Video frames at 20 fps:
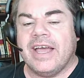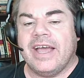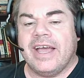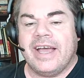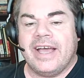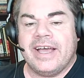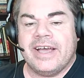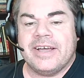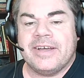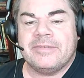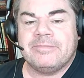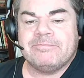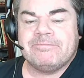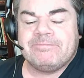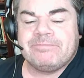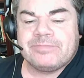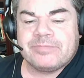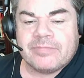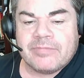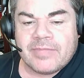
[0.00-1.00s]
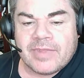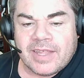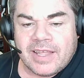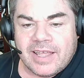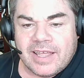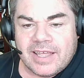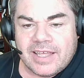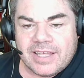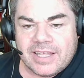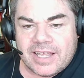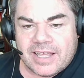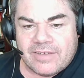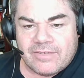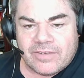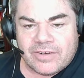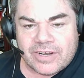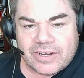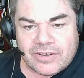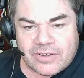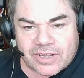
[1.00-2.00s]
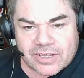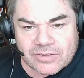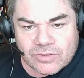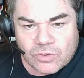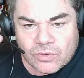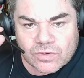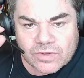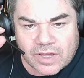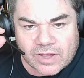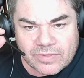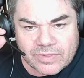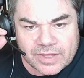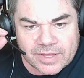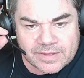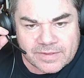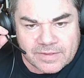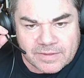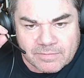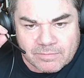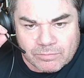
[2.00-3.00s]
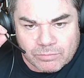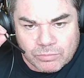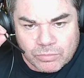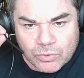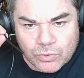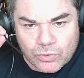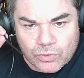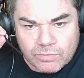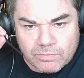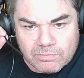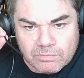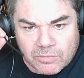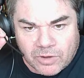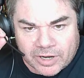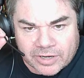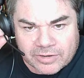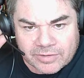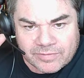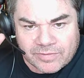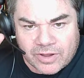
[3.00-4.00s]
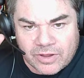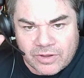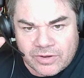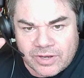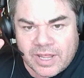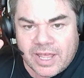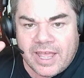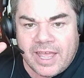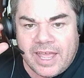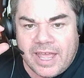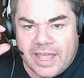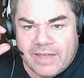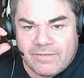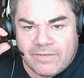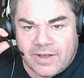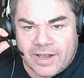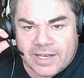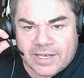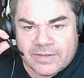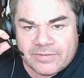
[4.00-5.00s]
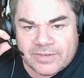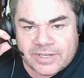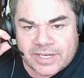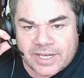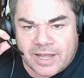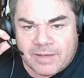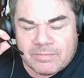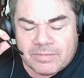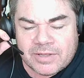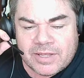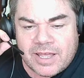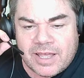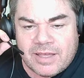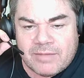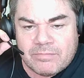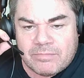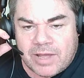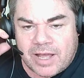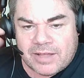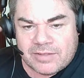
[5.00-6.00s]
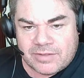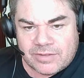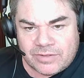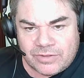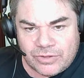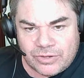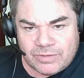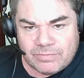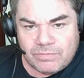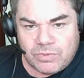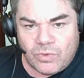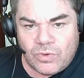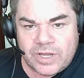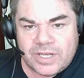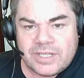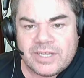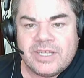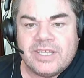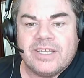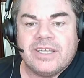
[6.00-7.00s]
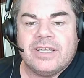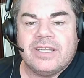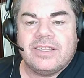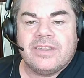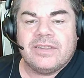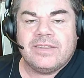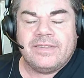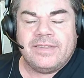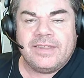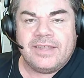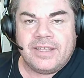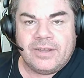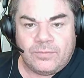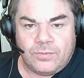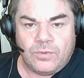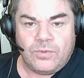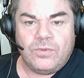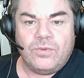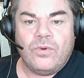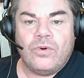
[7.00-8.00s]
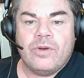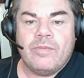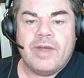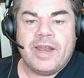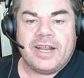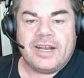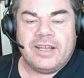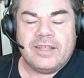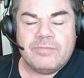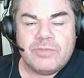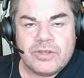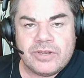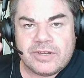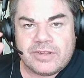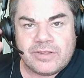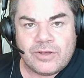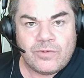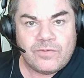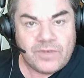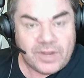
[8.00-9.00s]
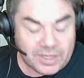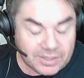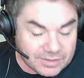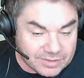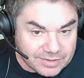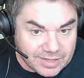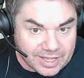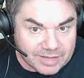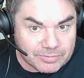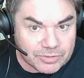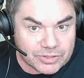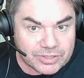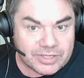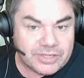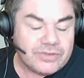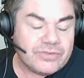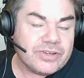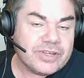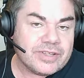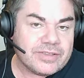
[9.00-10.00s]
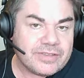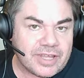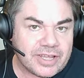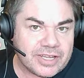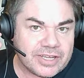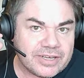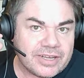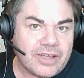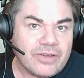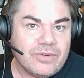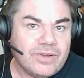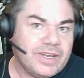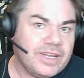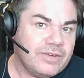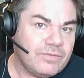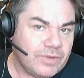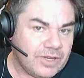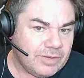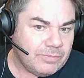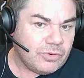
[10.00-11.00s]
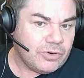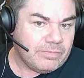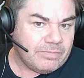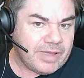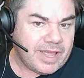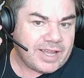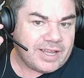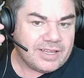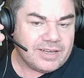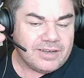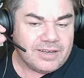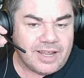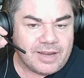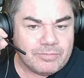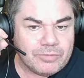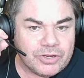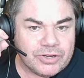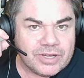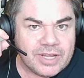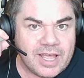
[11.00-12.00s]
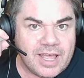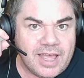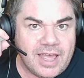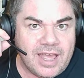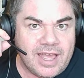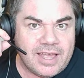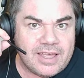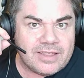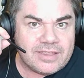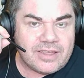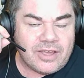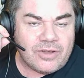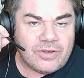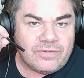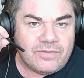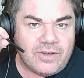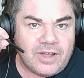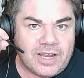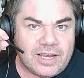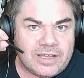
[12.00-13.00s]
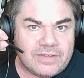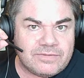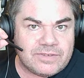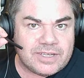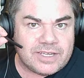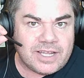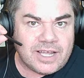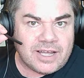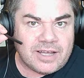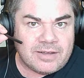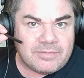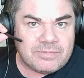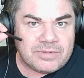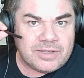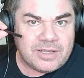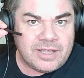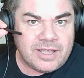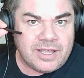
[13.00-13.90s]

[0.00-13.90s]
Yeah, very nice. Also this boom microphone, if I lift it up past a certain point, it will automatically mute itself and it'll say mute in your ear, so you know, and then when you put it back, it'll unmute. So if I lift it up,